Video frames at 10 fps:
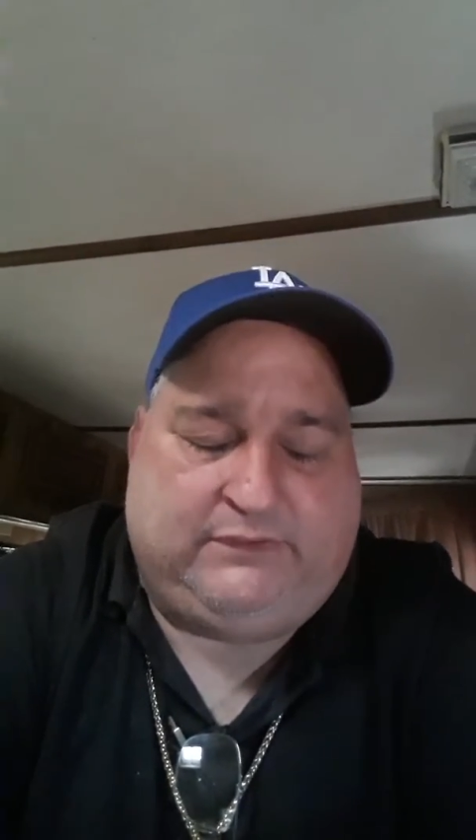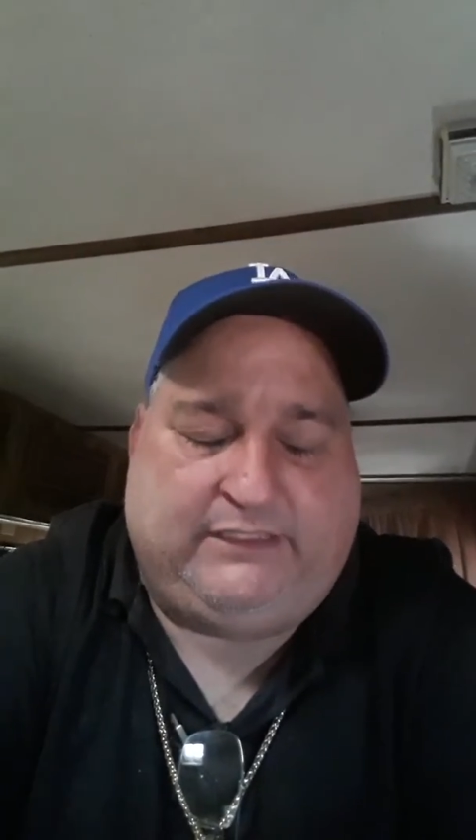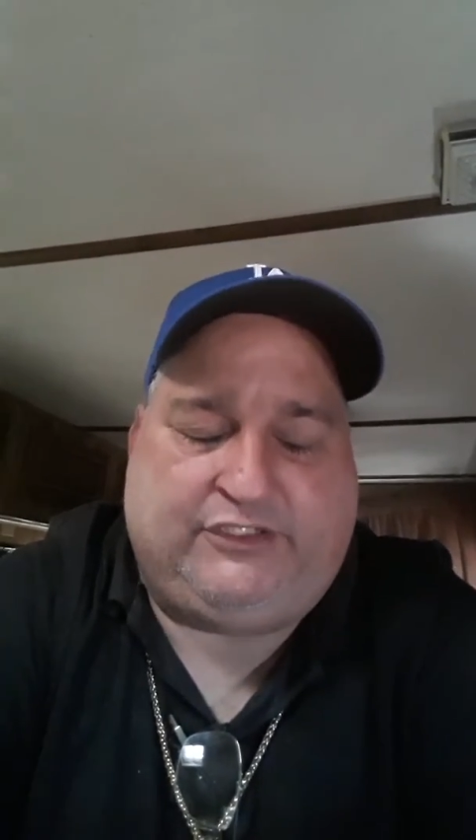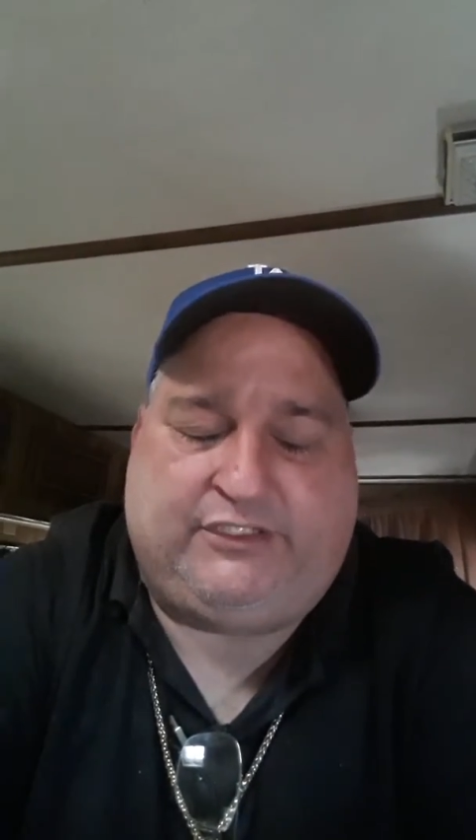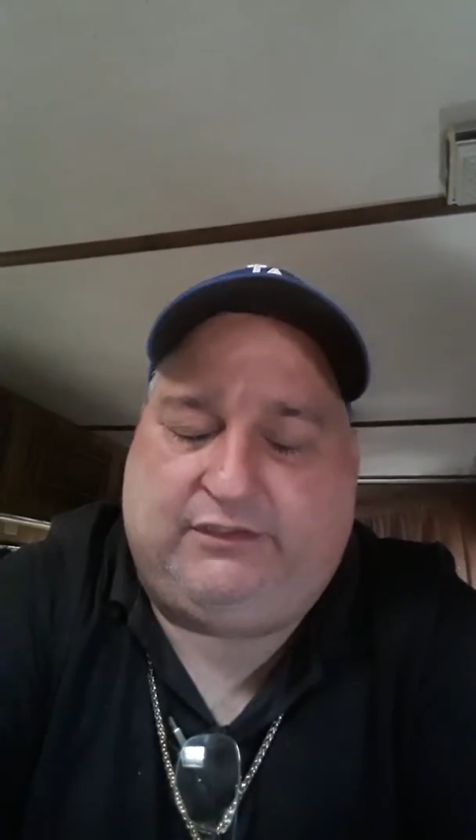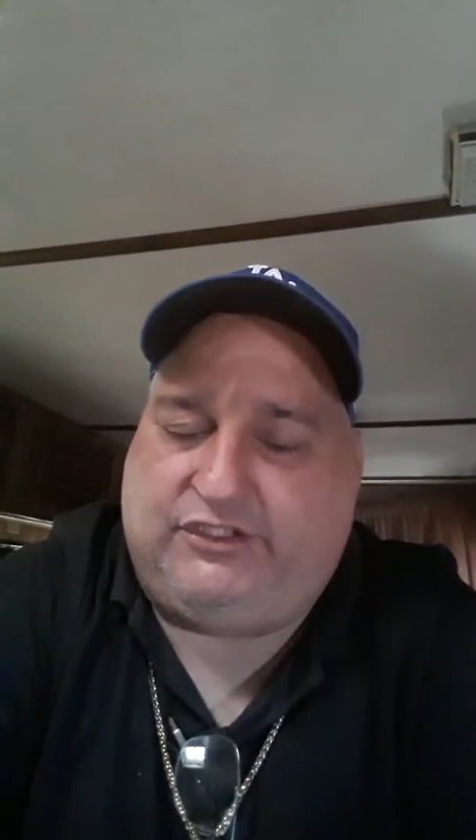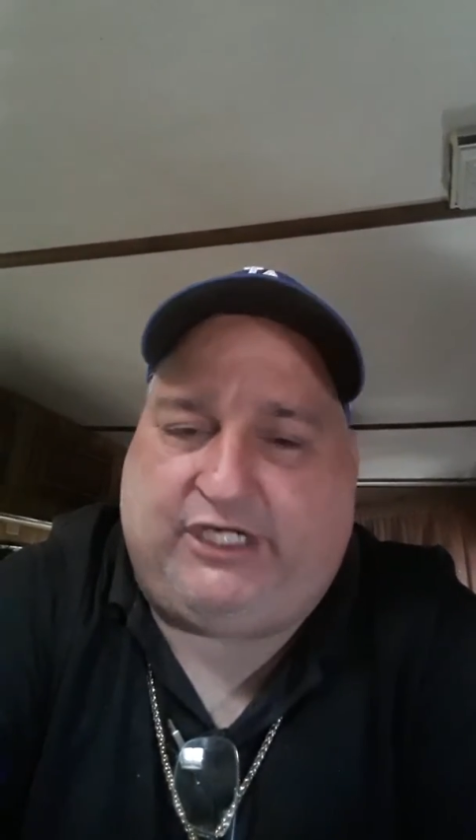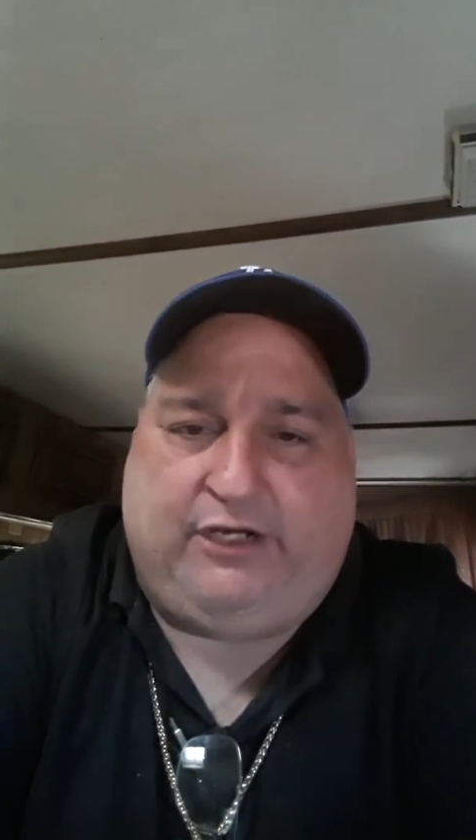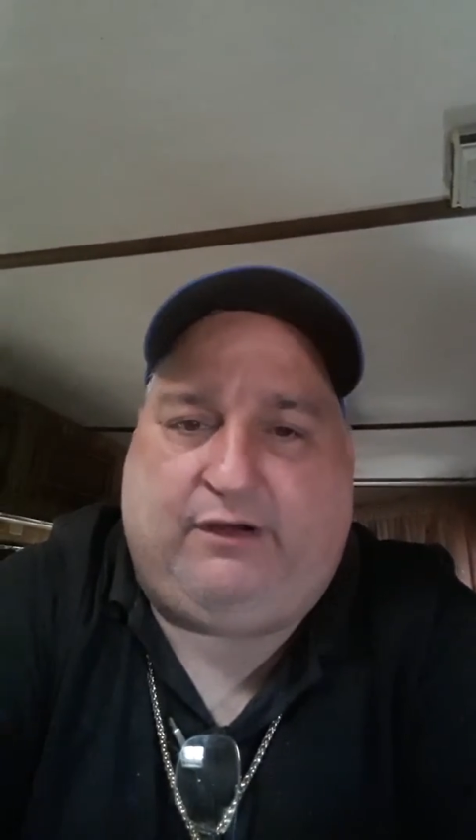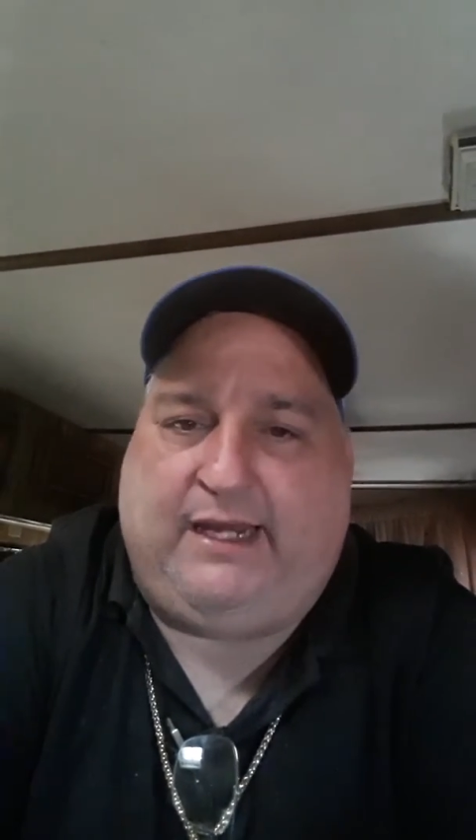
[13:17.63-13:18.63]

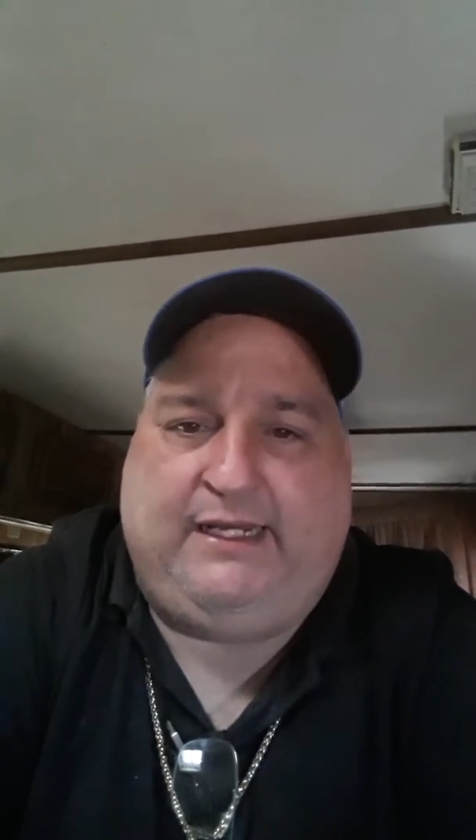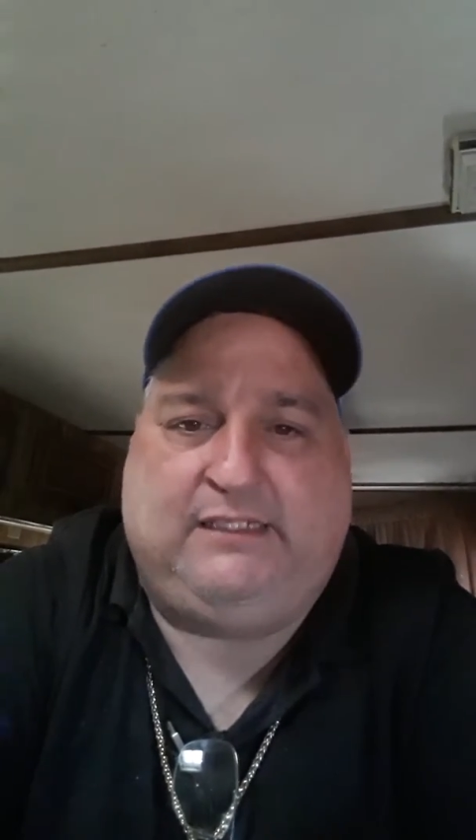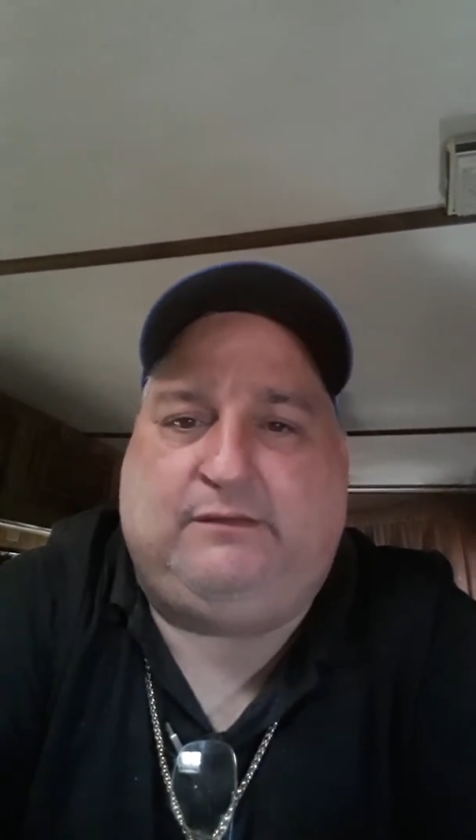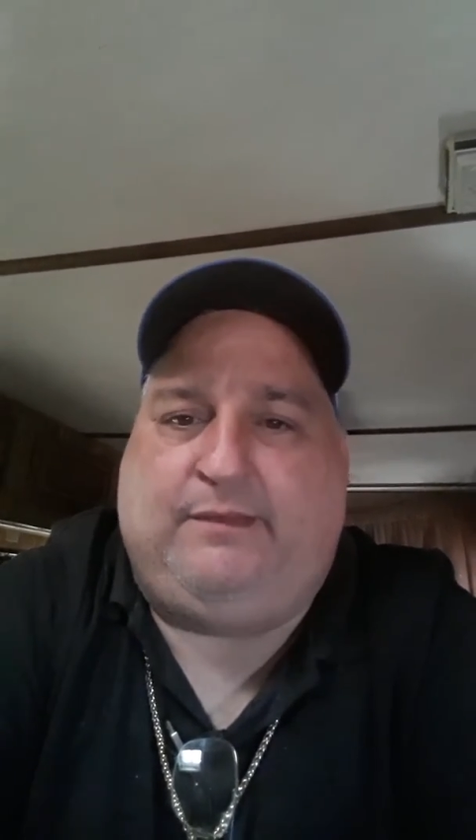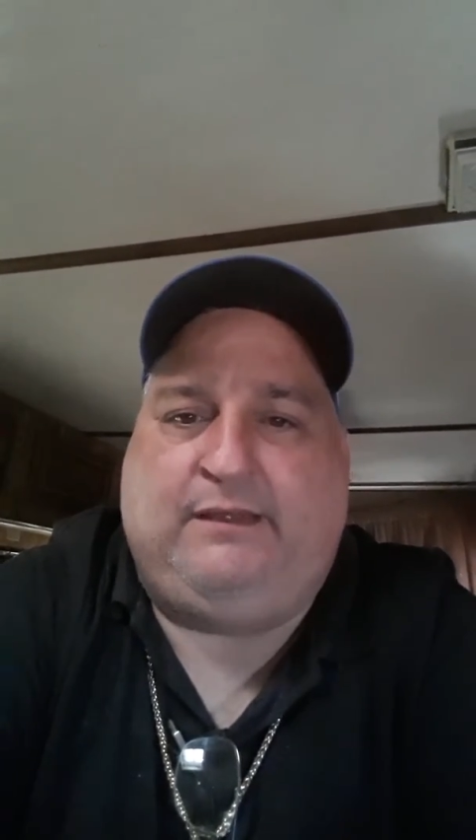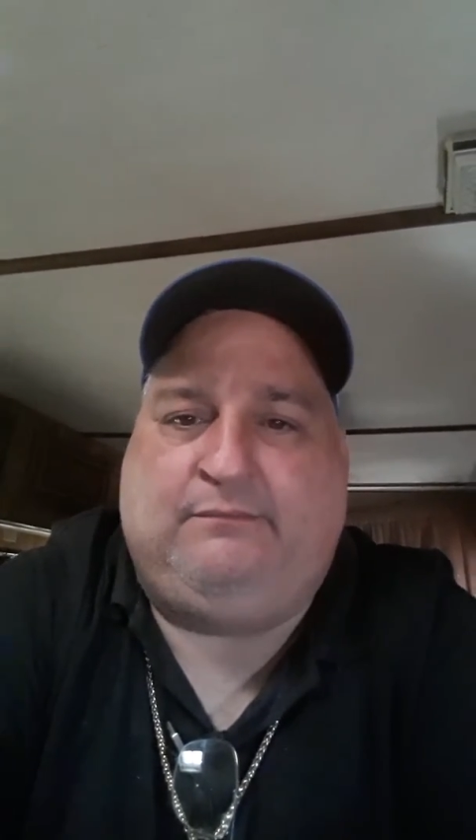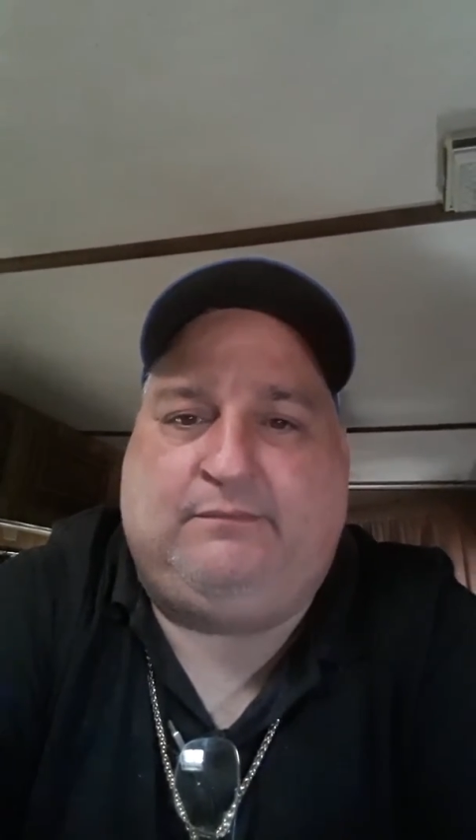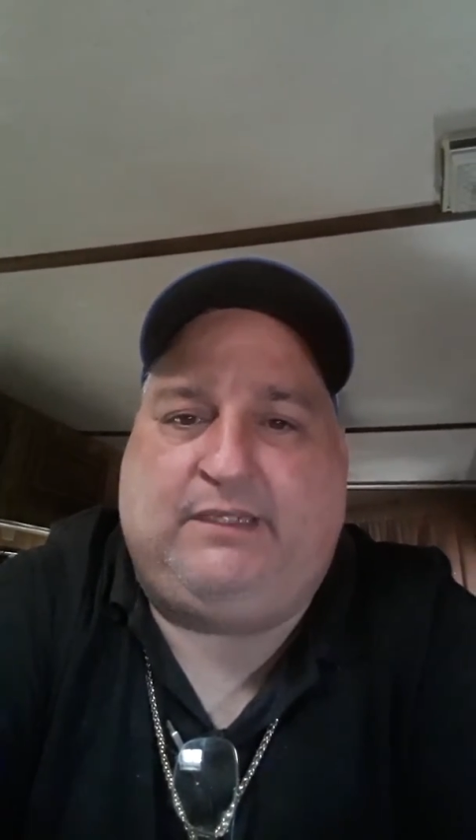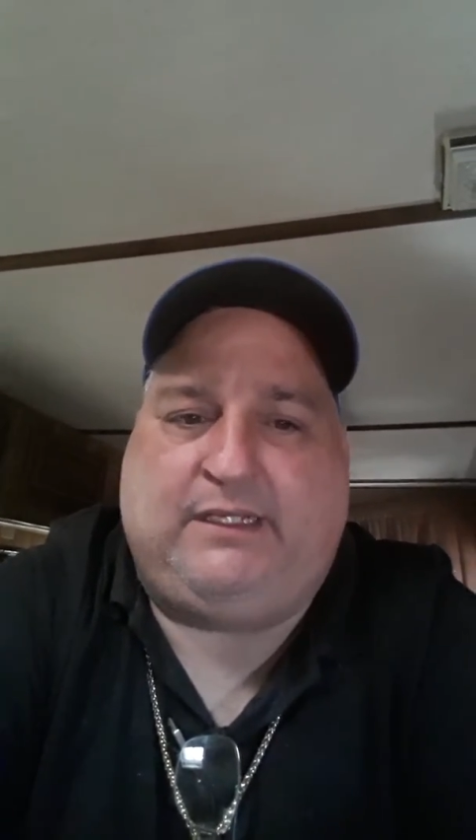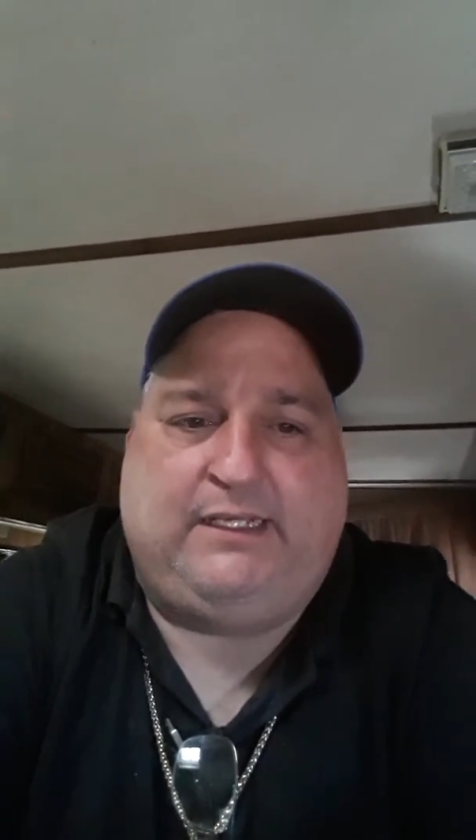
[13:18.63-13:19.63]
share your ideas with me,
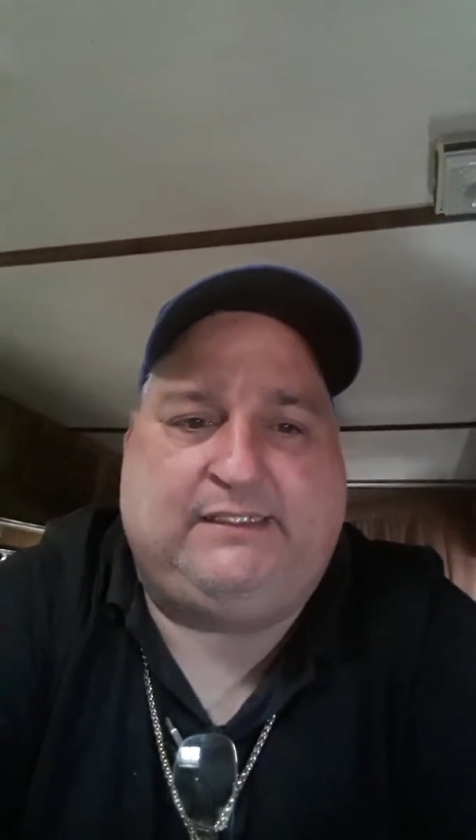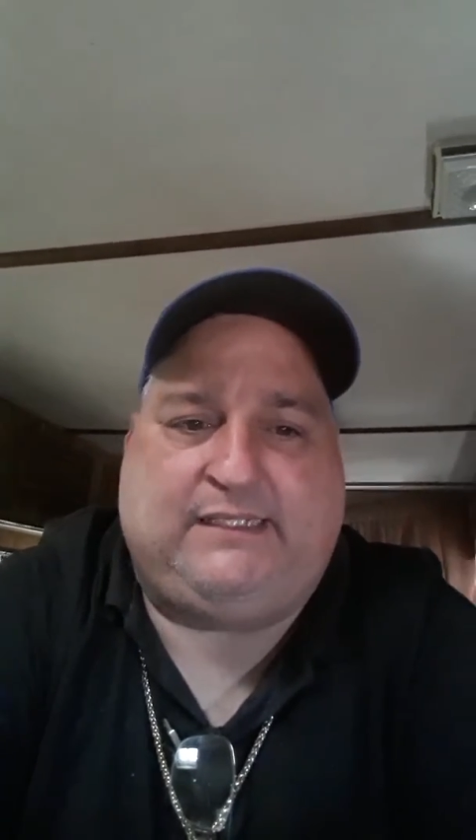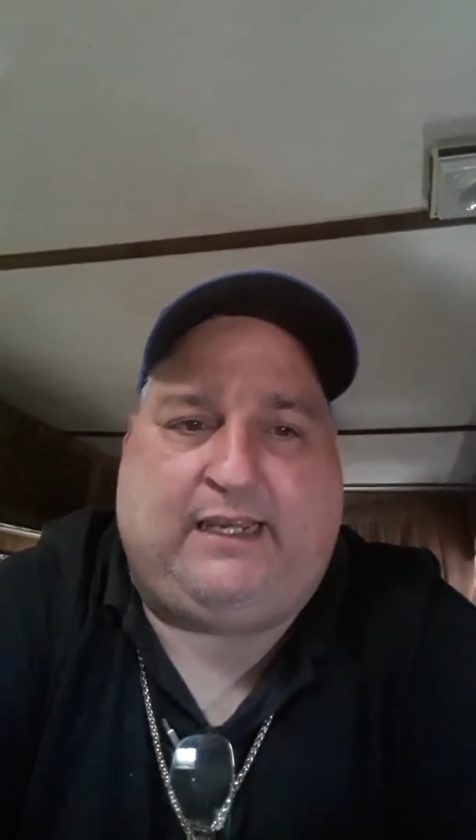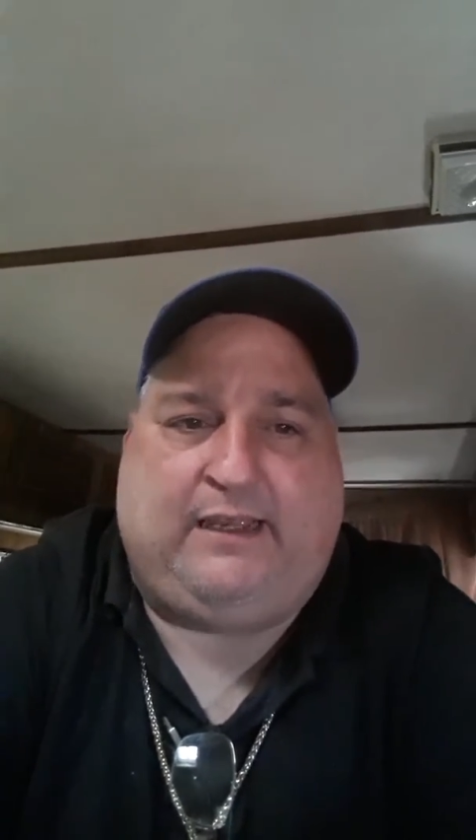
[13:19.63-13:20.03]
because